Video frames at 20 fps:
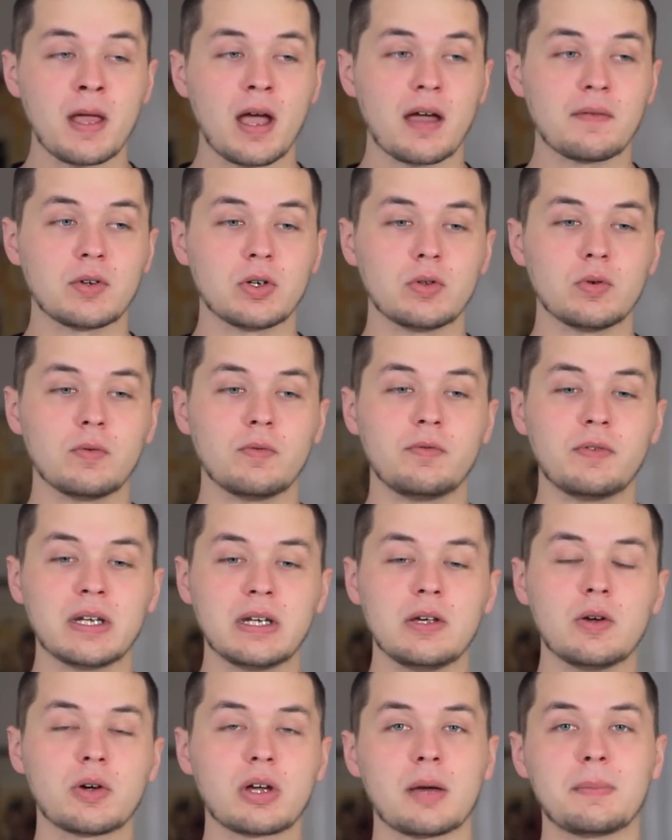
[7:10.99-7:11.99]
I have a new
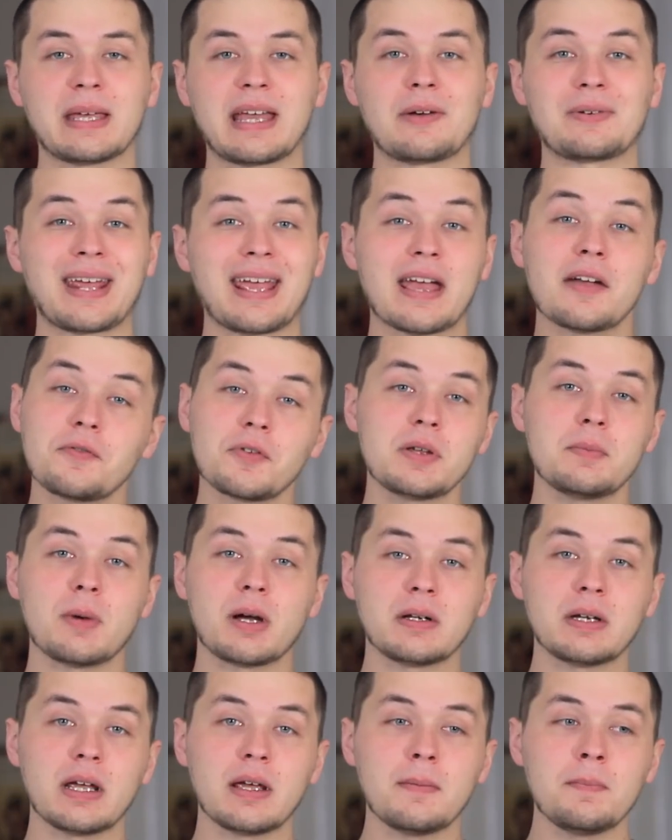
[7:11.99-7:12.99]
video coming out every
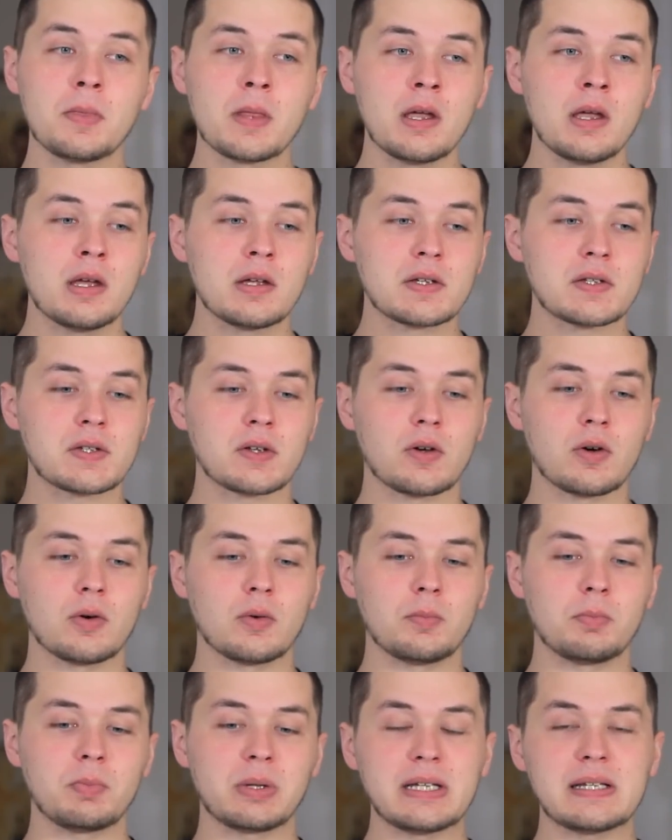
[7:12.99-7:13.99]
Monday,
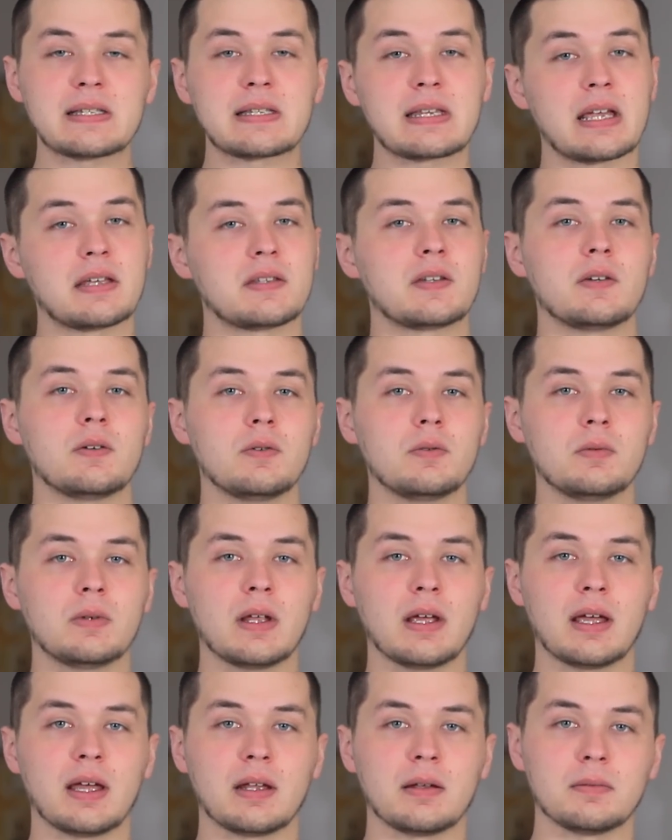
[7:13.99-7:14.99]
so please stay
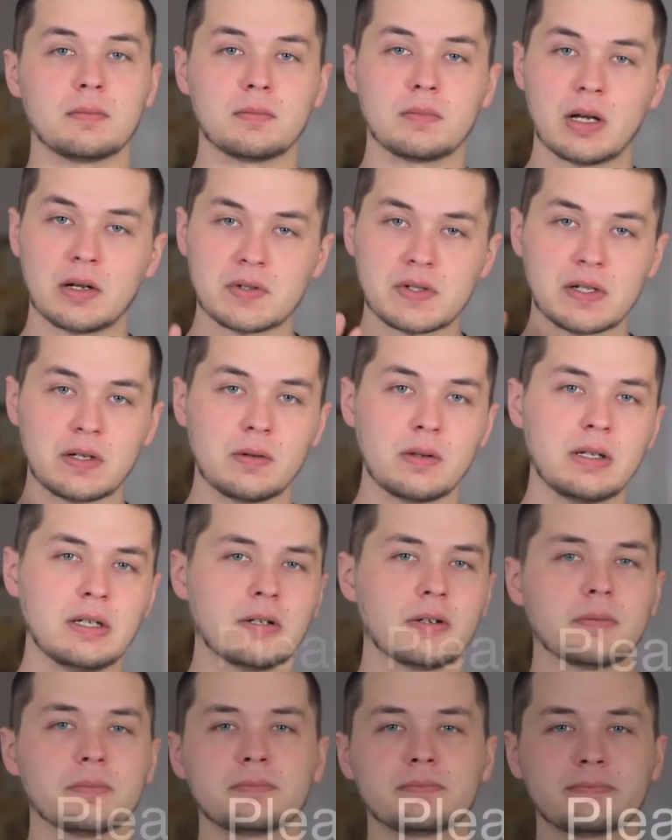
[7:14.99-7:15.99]
tuned, and I'll see you
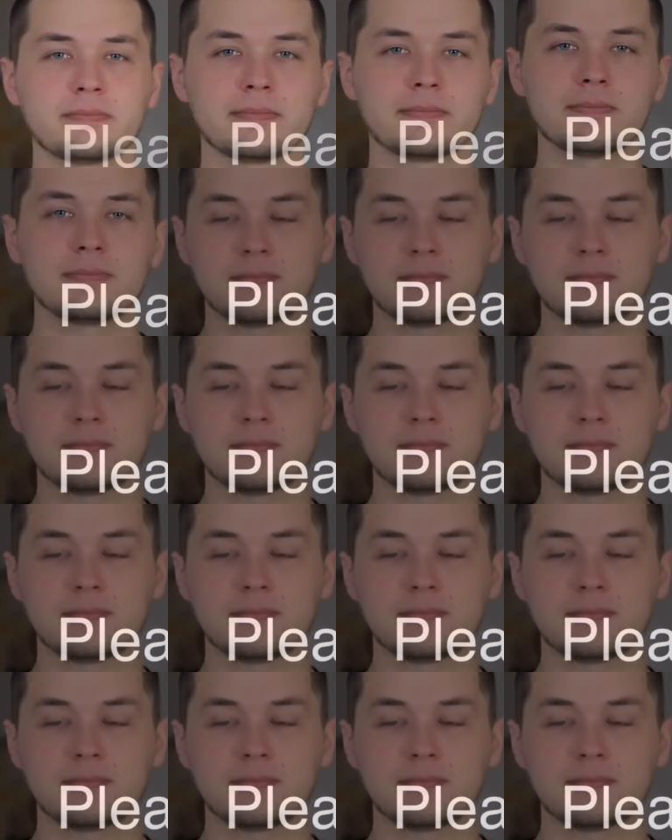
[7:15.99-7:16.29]
later.